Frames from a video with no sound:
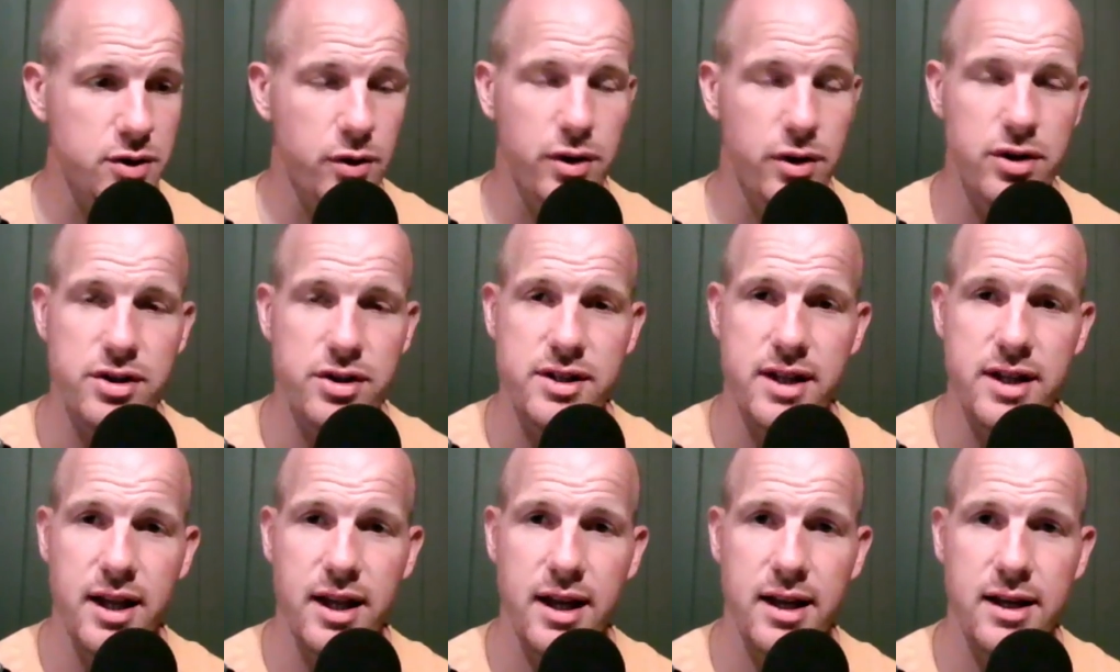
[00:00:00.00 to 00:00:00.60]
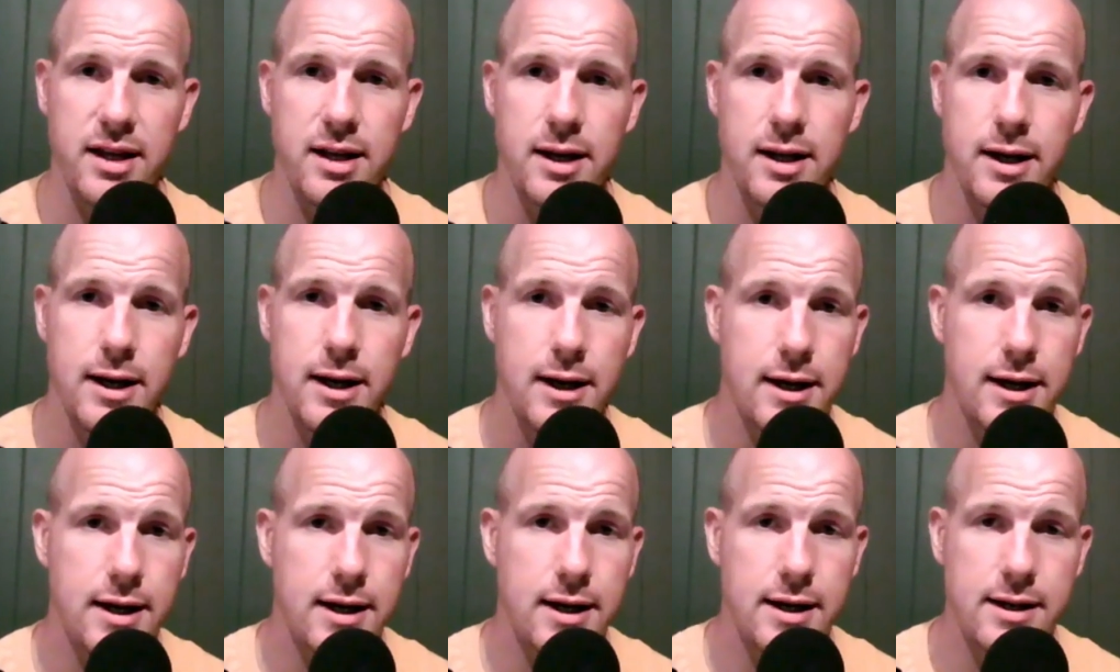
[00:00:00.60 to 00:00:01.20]
understand
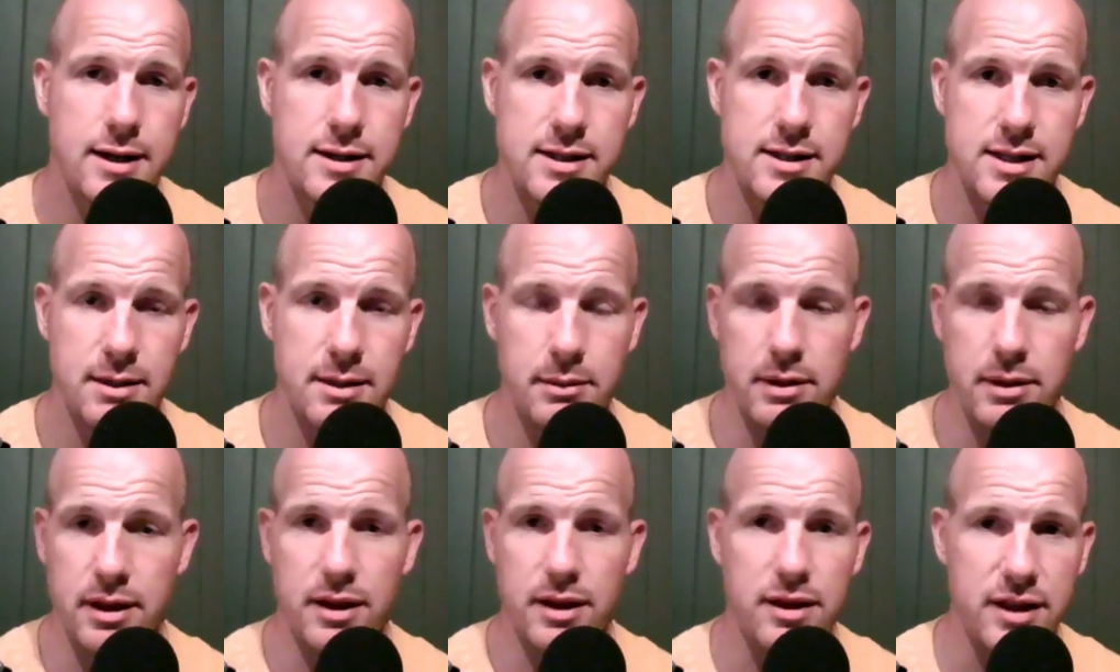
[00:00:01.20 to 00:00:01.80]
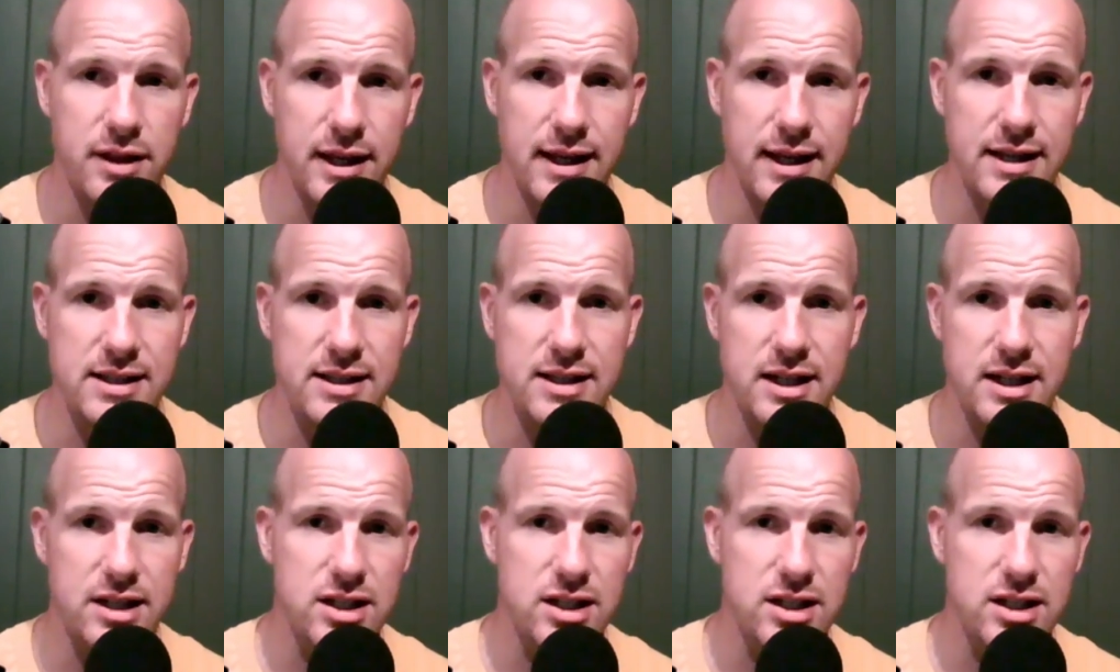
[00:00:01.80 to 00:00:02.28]
some of the things